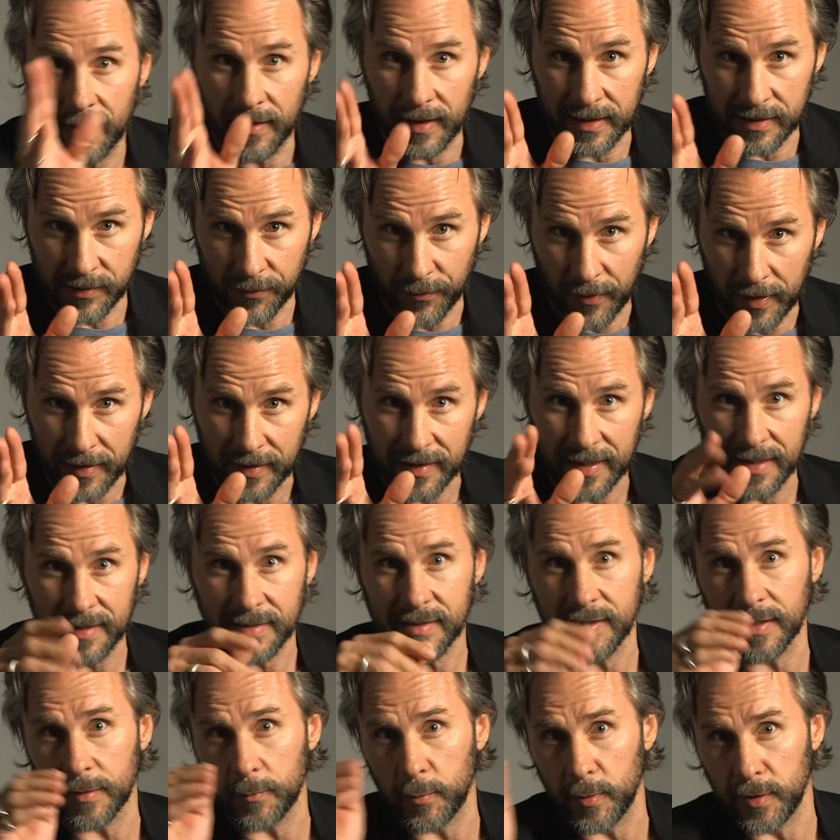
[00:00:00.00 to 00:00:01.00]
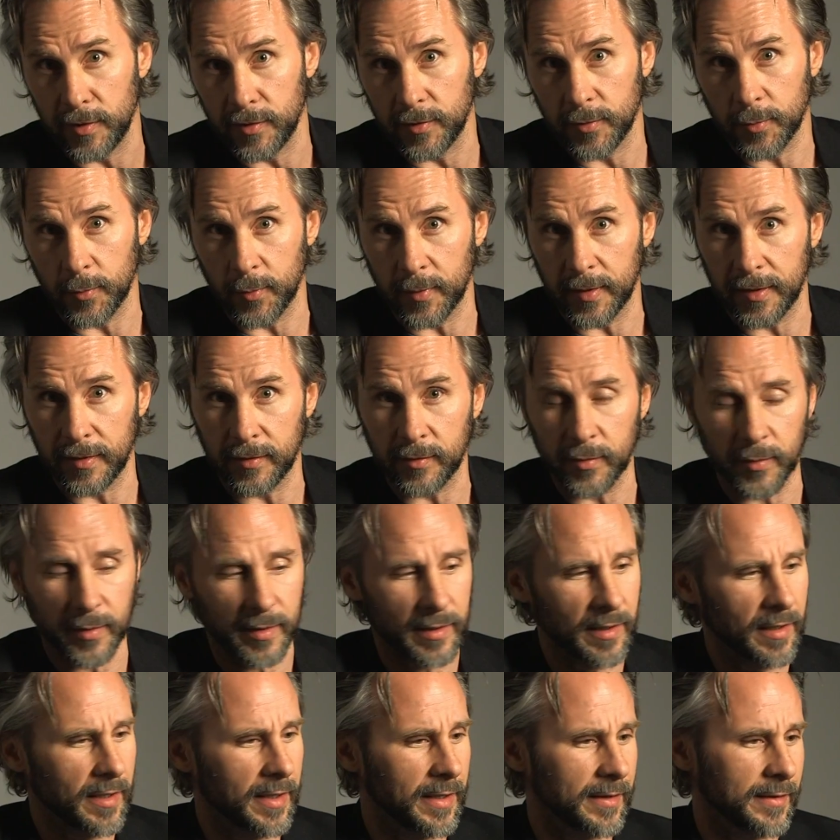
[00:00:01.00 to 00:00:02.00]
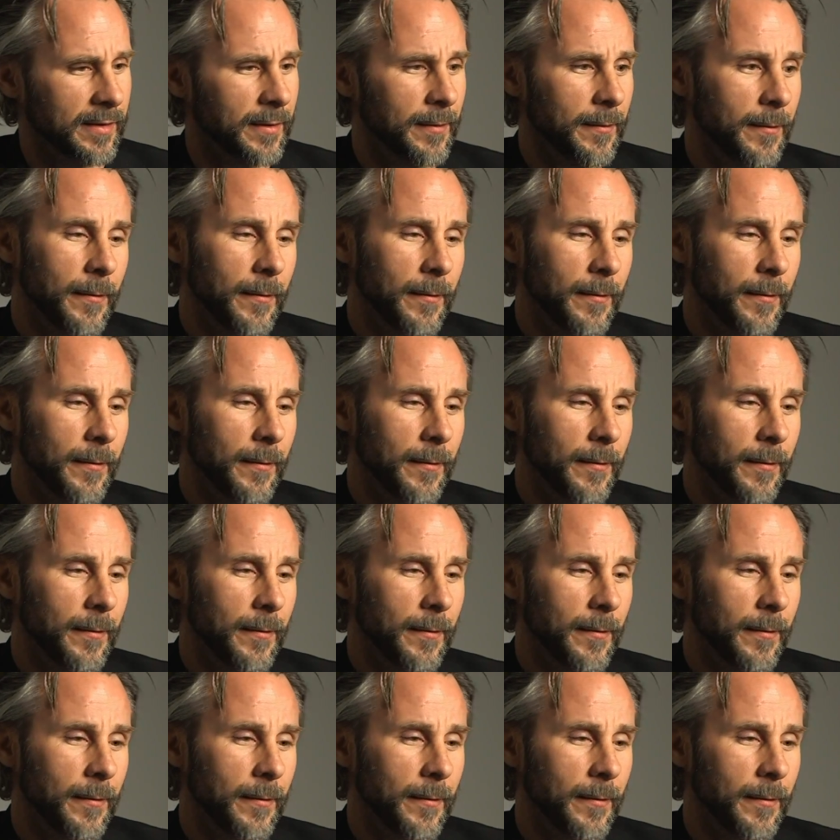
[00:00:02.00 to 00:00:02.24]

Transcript: That's fantastic when you're talking to a client.